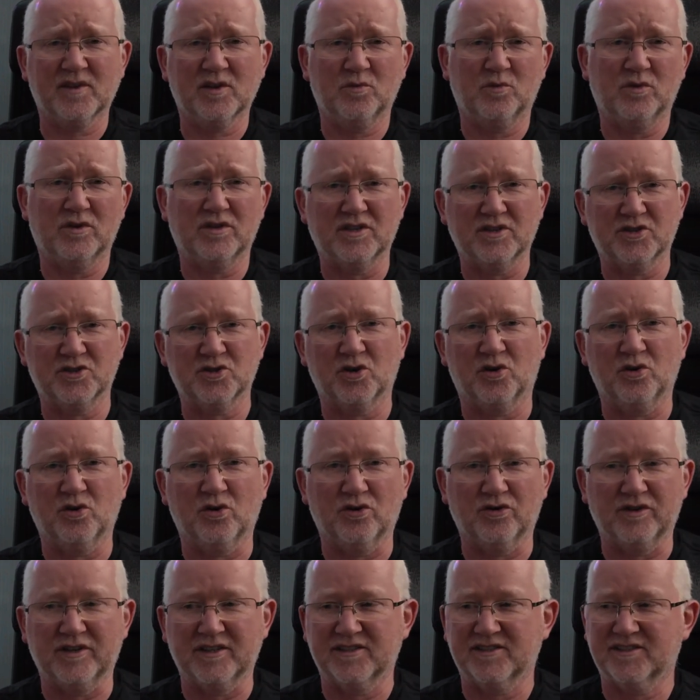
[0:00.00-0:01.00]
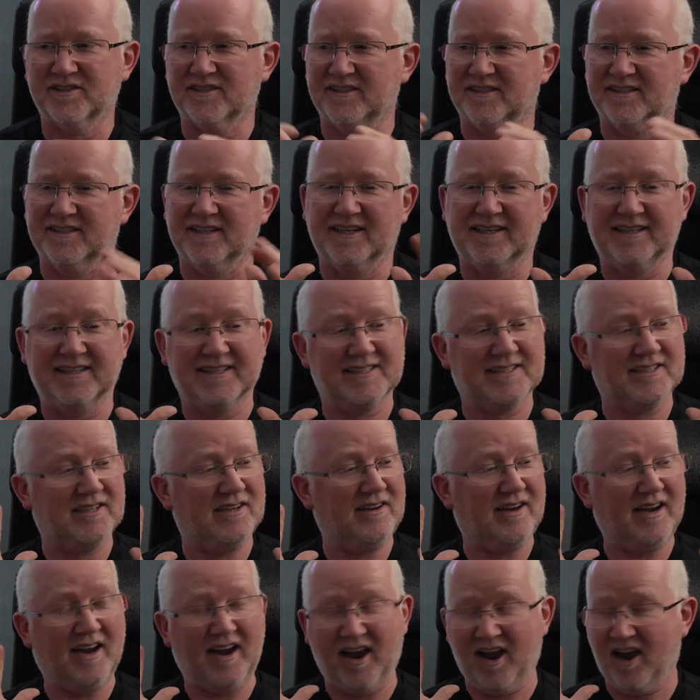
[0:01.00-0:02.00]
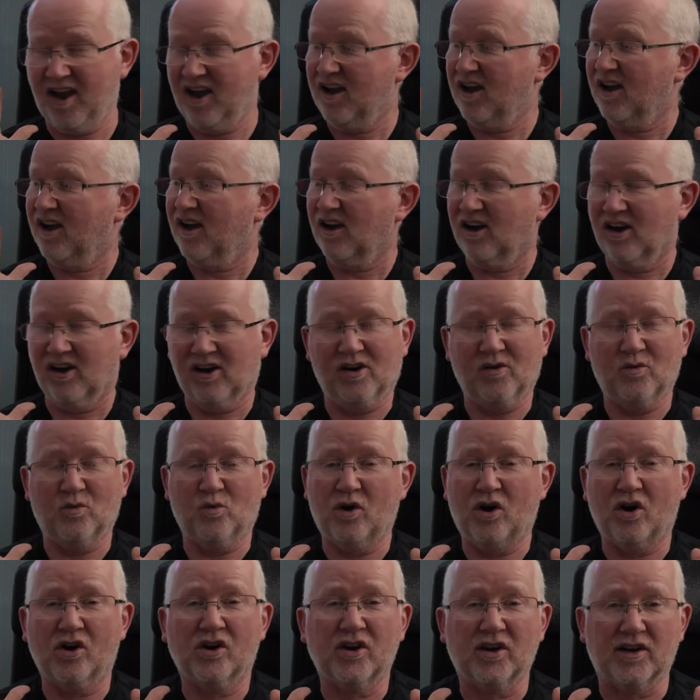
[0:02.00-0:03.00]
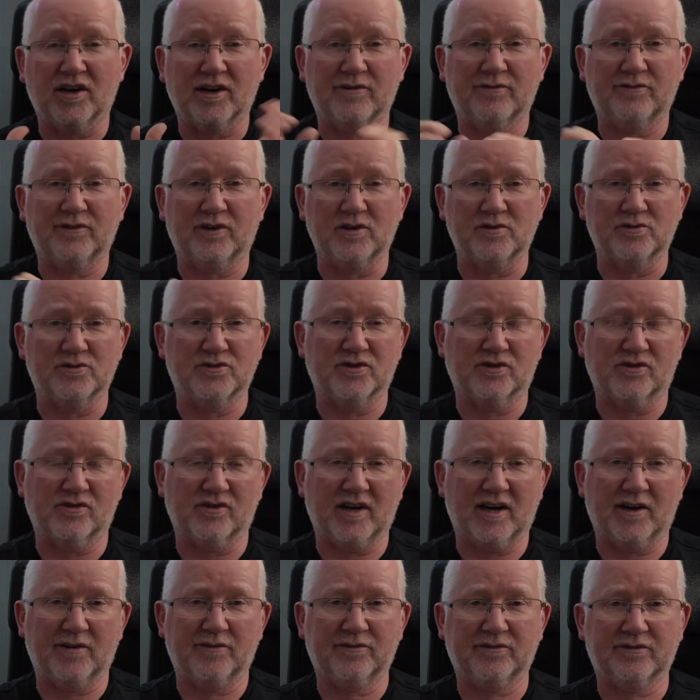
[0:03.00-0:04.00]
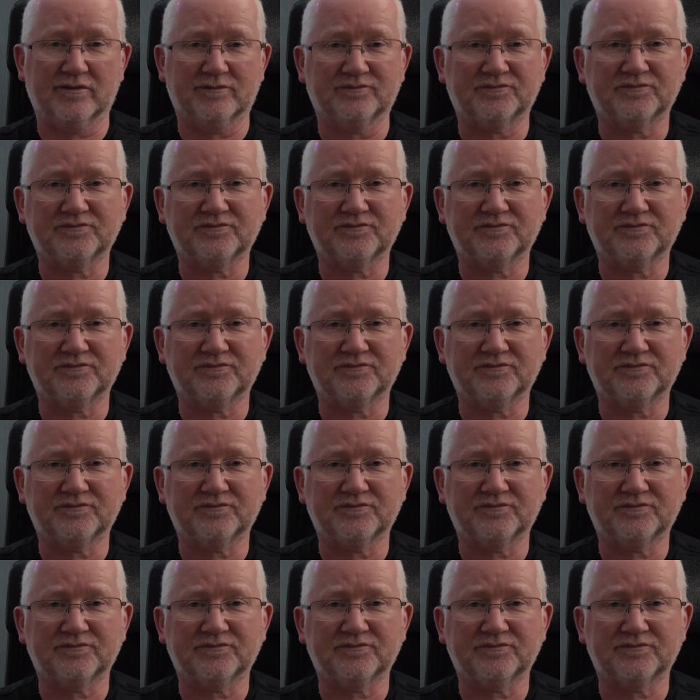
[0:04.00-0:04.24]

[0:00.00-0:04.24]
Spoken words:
with the tourists, and then it's like, what can I photograph?